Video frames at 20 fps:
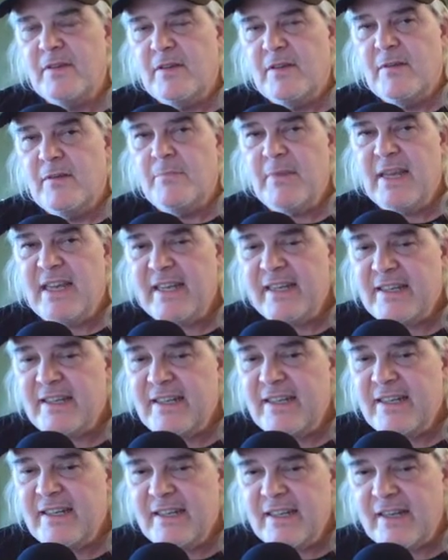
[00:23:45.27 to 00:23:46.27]
Being an
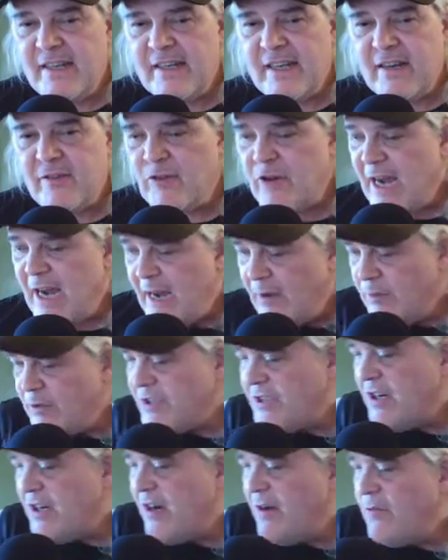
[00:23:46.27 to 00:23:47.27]
Indian giver, I
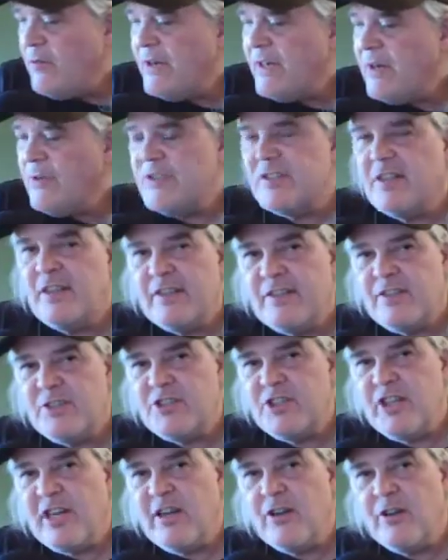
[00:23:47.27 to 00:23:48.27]
was taught when I was a little
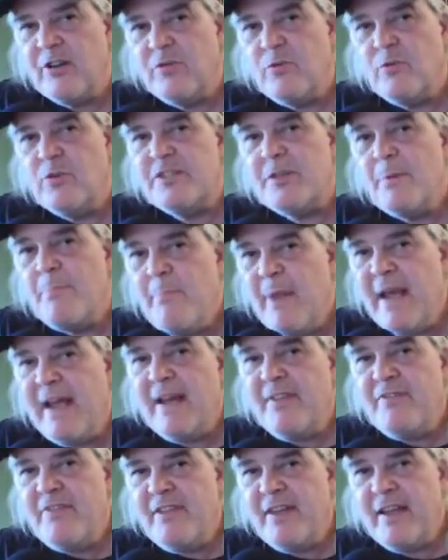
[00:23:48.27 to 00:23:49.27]
child, was a
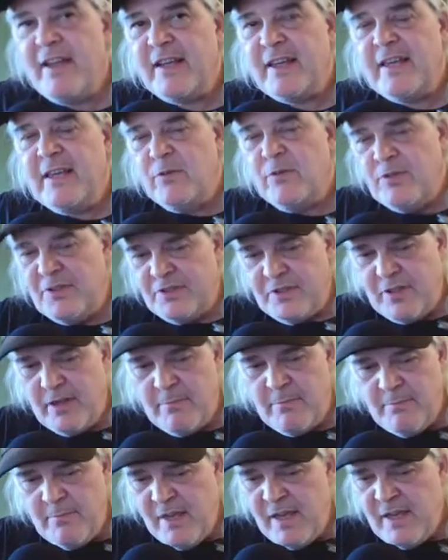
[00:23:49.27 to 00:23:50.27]
bad thing.
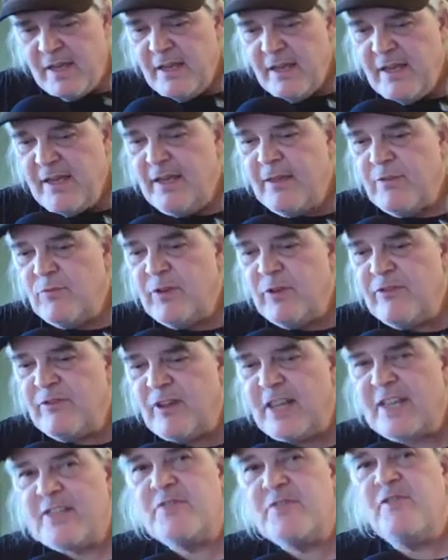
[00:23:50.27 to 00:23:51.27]
It
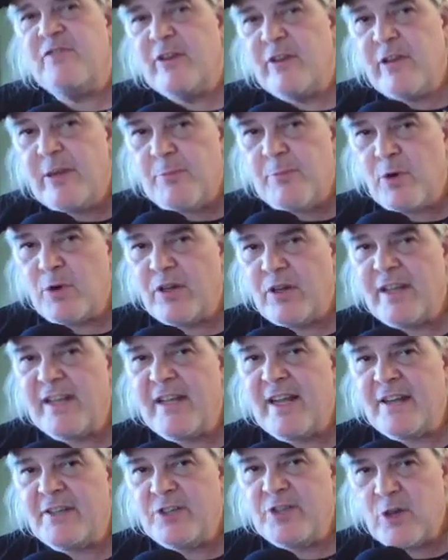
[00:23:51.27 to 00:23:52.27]
reflects very poorly
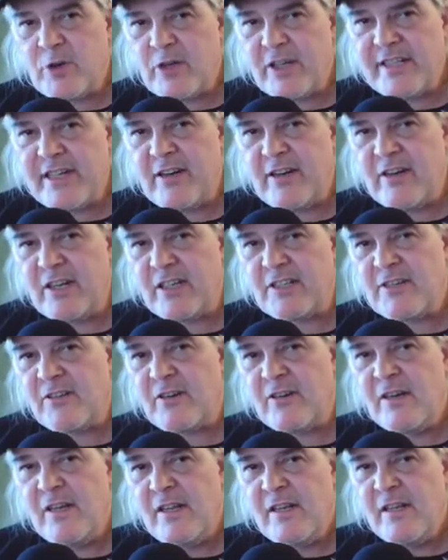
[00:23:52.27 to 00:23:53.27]
on your
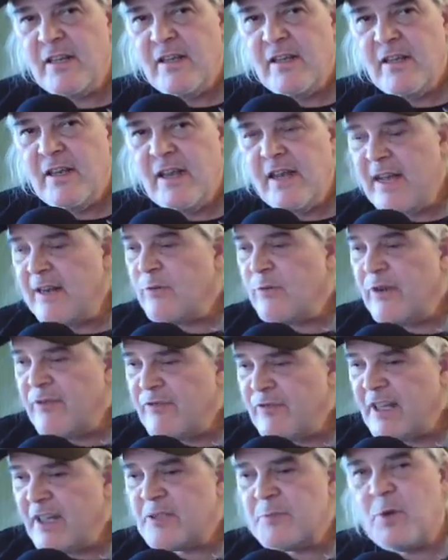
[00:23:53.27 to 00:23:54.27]
character, and it
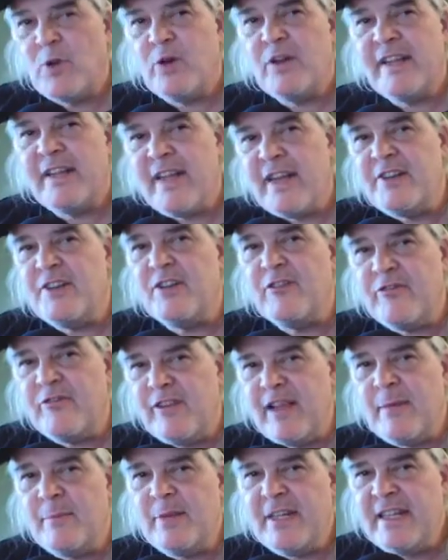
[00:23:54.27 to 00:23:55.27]
reflects poorly on your
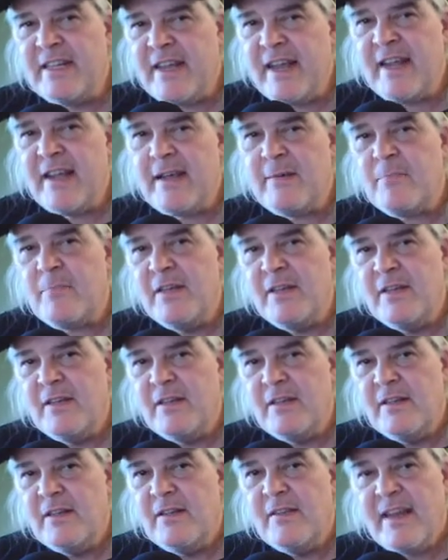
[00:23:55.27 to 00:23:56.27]
family name.
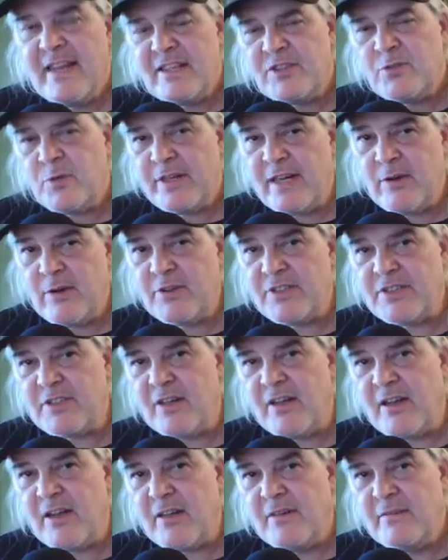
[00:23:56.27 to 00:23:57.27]
That's what I was
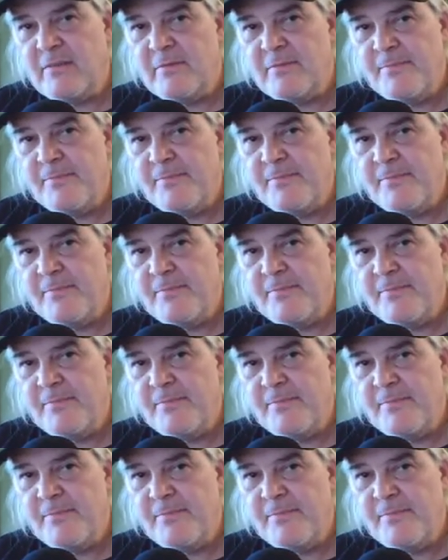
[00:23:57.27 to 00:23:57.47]
taught.